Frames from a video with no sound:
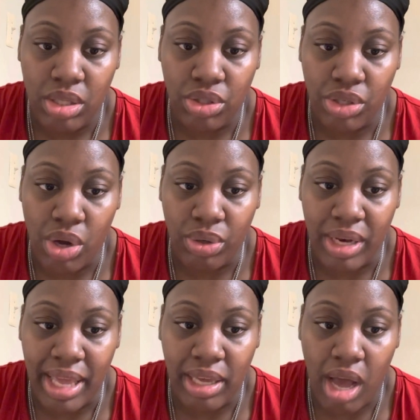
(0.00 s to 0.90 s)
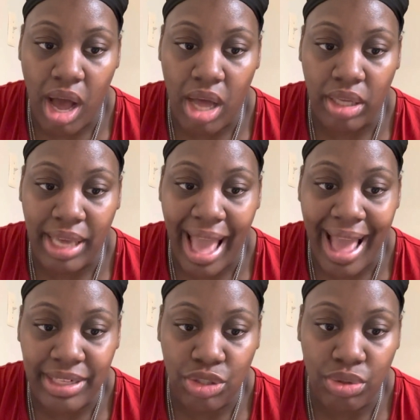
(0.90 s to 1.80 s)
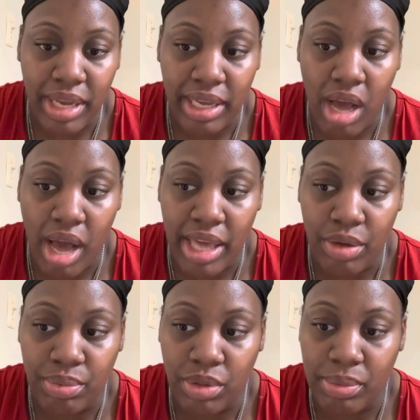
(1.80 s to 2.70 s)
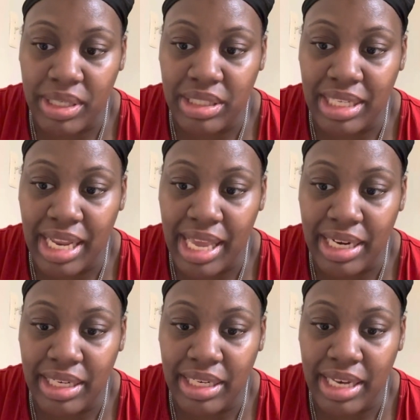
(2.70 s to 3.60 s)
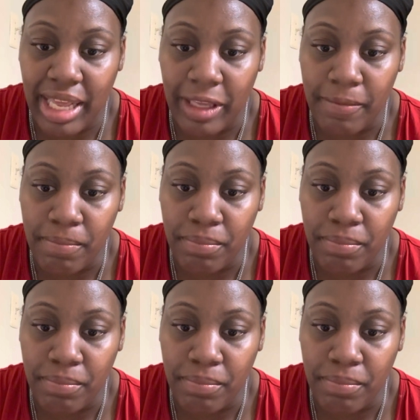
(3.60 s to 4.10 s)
You know, let God guide you. Let God help you. Because at the end of the day,